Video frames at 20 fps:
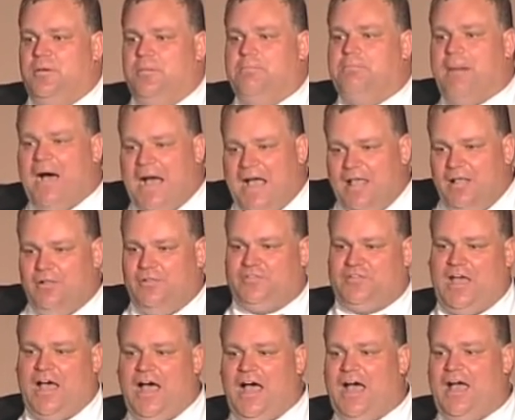
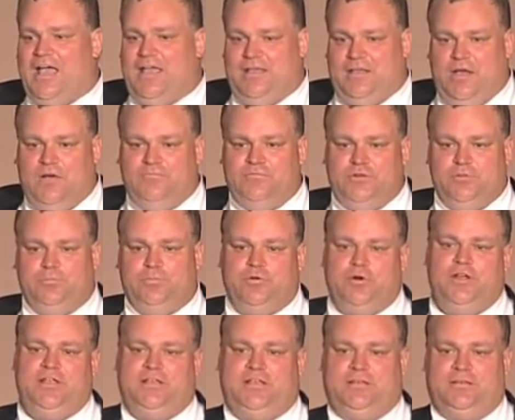miles high of
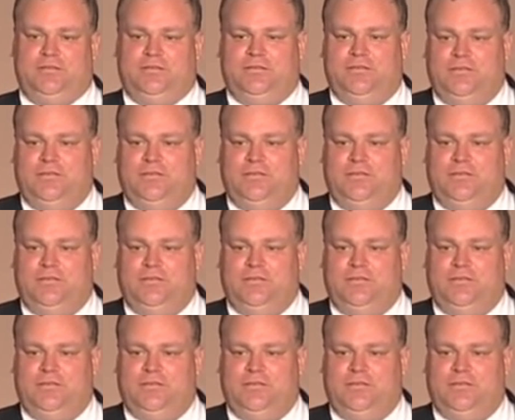debris,